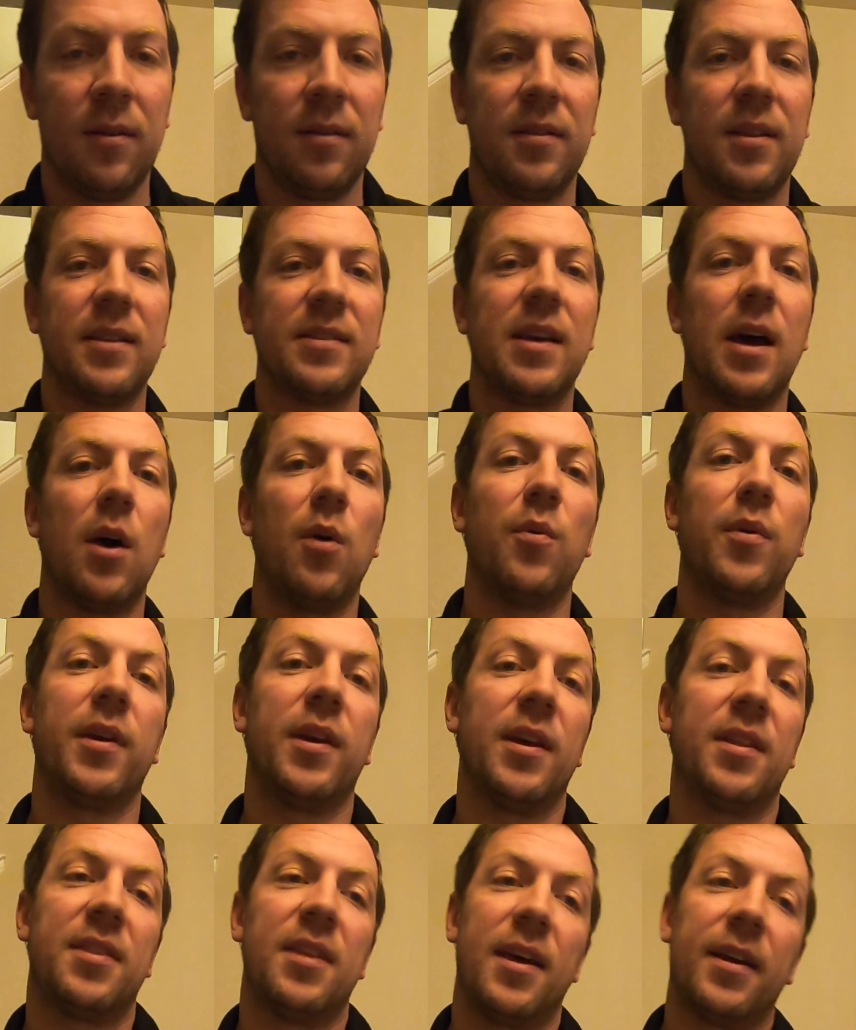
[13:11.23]
That's how we
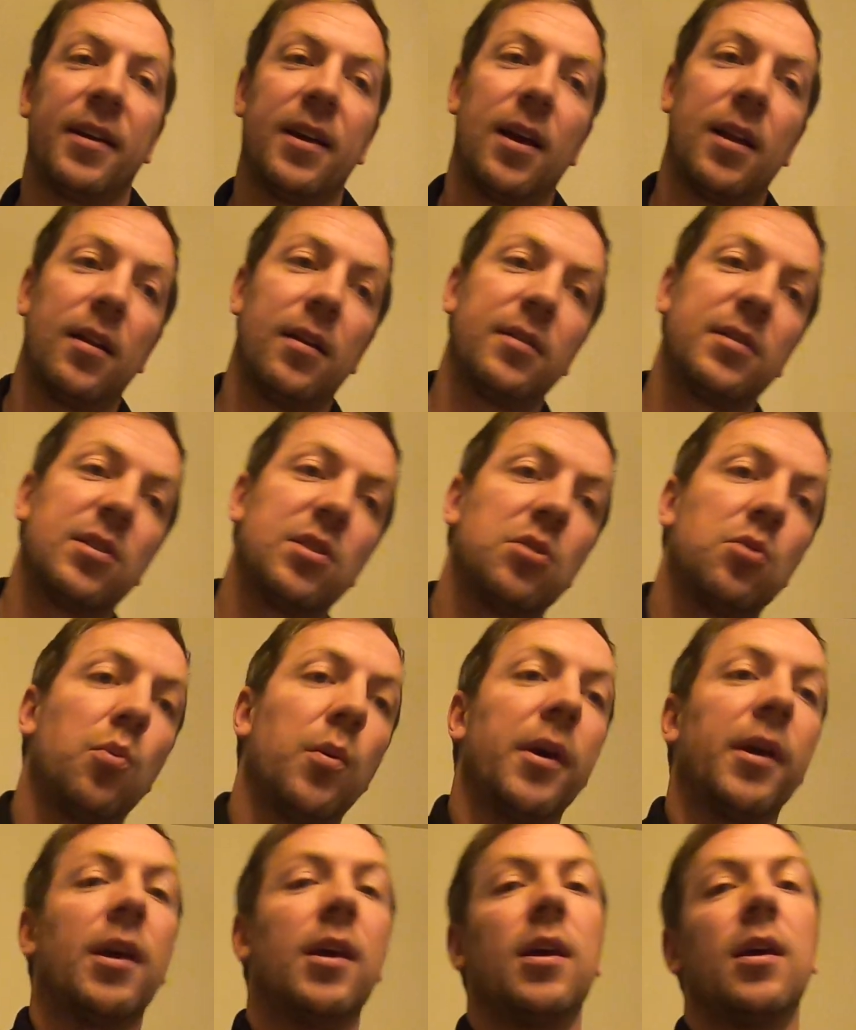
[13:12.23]
get that kind of
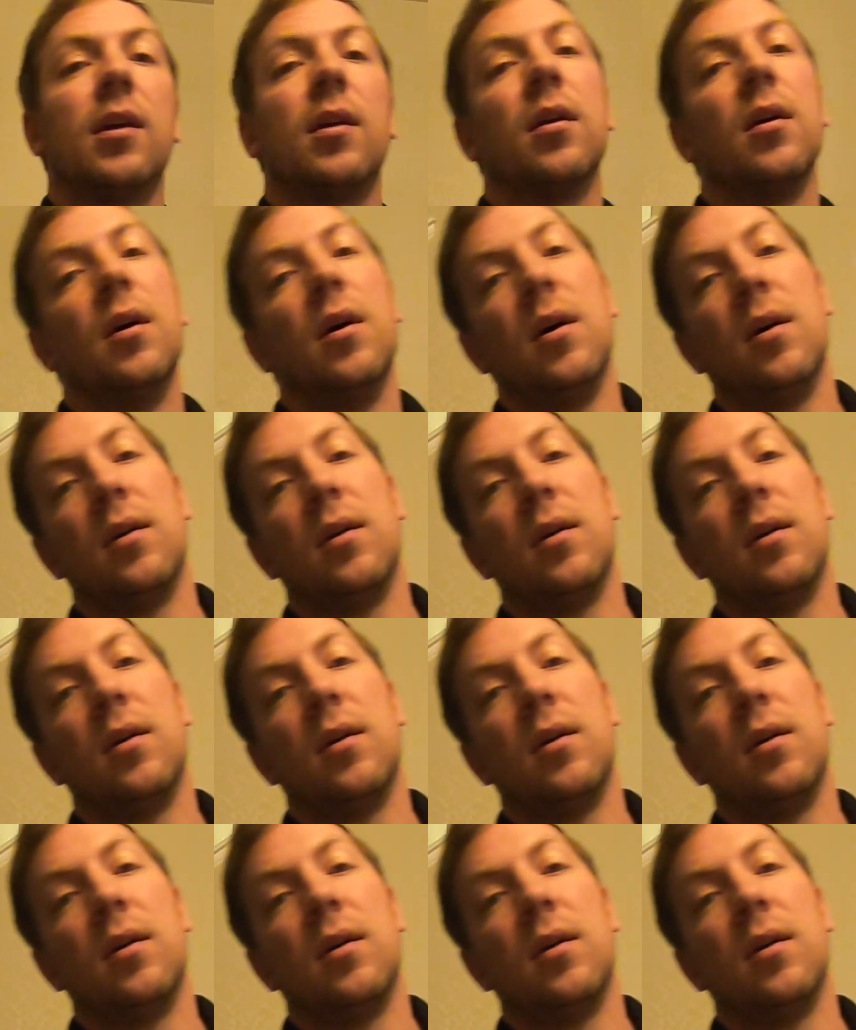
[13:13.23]
swingy.